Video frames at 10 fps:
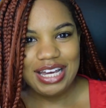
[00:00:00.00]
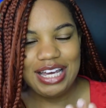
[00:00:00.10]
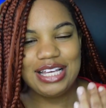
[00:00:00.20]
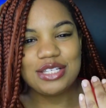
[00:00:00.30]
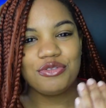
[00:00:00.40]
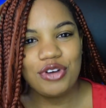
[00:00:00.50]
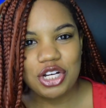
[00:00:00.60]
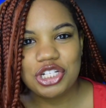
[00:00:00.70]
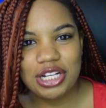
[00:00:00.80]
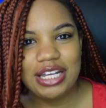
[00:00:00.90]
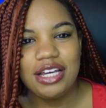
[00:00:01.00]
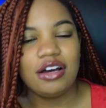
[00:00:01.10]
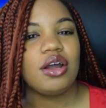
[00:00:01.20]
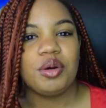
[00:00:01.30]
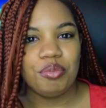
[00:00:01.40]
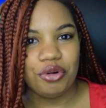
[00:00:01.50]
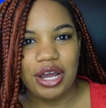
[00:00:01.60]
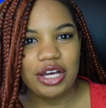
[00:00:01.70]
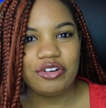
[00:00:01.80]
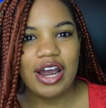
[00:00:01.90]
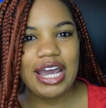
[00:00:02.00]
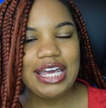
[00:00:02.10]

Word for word: he's eventually gonna break, right?